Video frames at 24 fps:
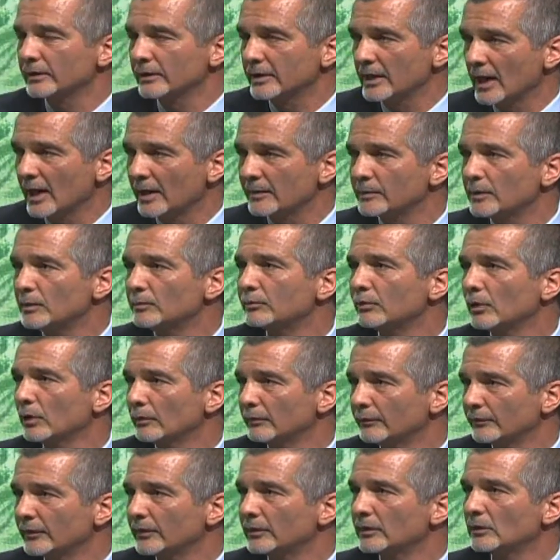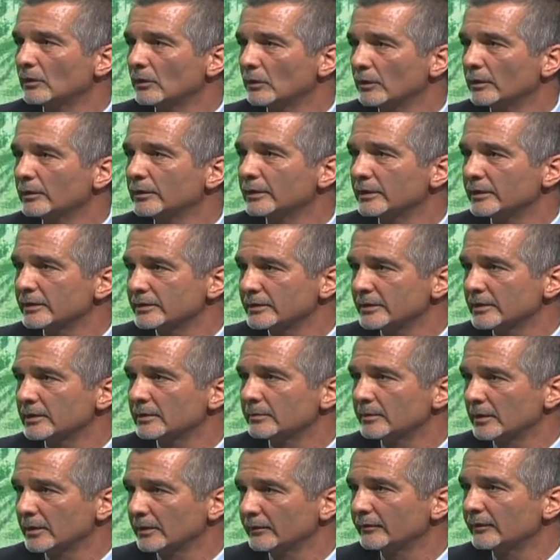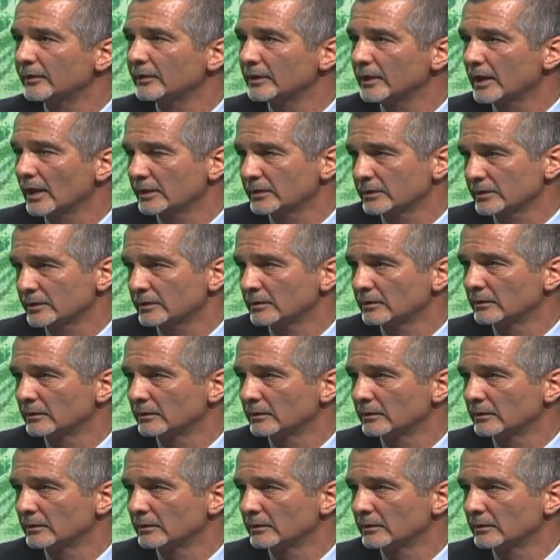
the ibuprofen or the acetaminophen, yes.